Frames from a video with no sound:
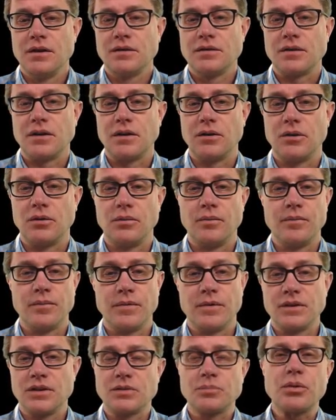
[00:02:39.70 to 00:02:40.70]
So
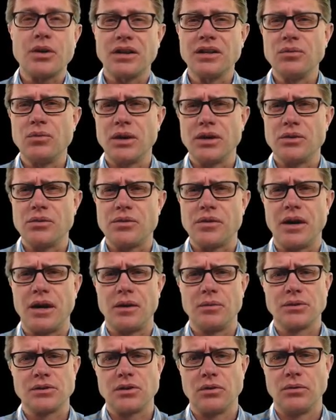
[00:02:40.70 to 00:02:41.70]
this is probably what you
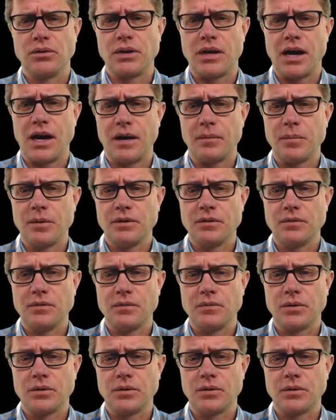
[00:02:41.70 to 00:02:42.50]
thought was going to happen.